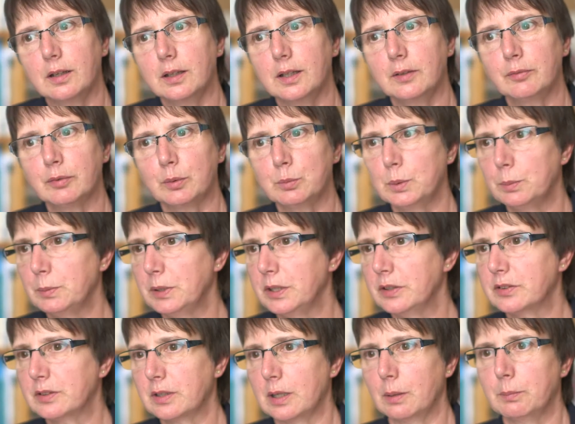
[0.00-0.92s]
if a woman
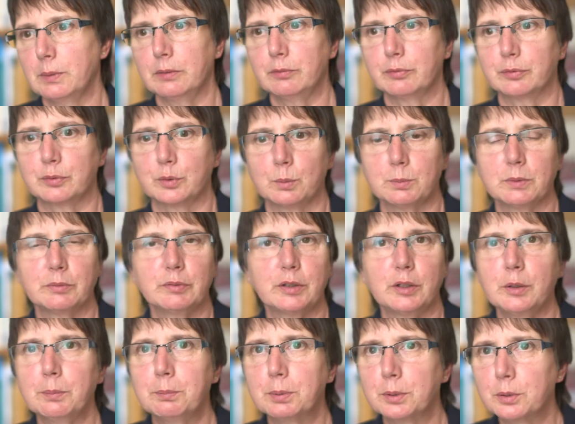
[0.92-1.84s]
is coming from a
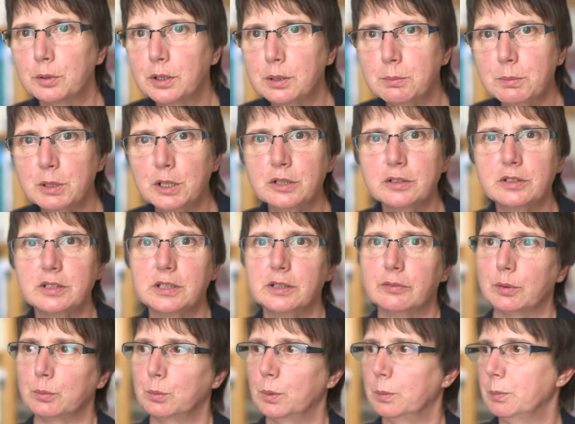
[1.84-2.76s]
very poor community,
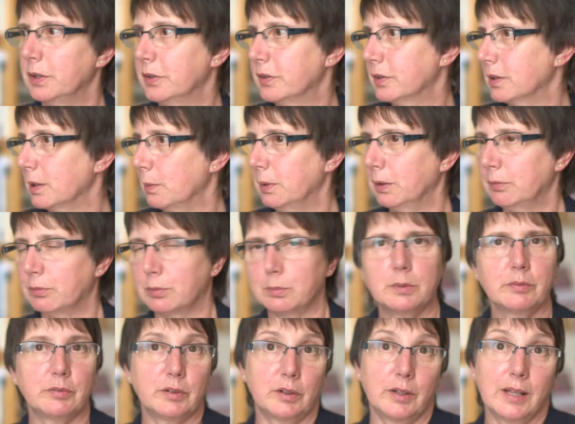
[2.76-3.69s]
if a woman is coming
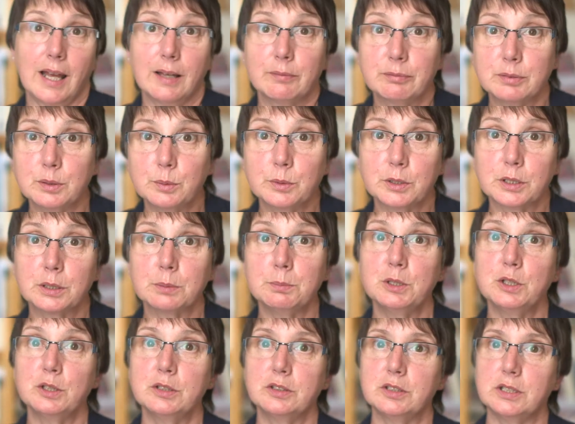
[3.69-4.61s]
from a very affluent
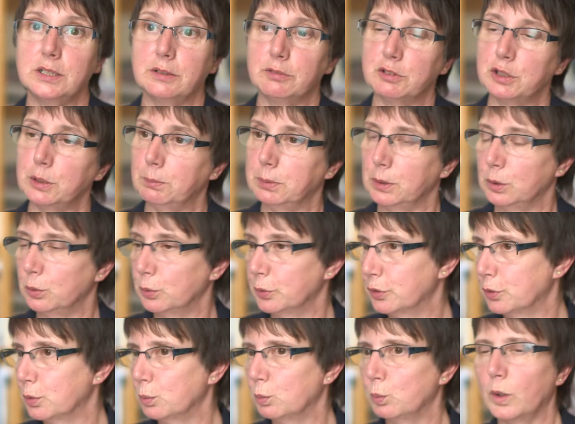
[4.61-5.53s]
community, if she
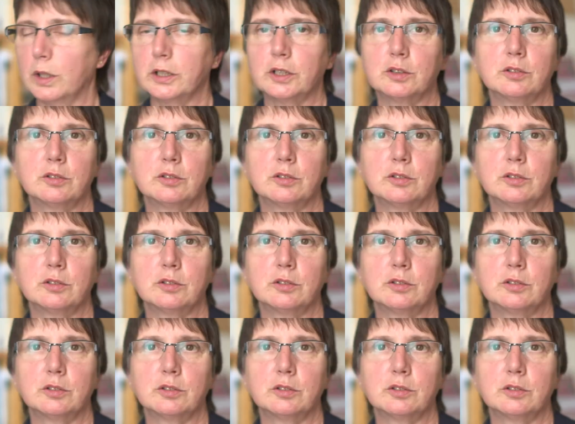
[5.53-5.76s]
belongs to one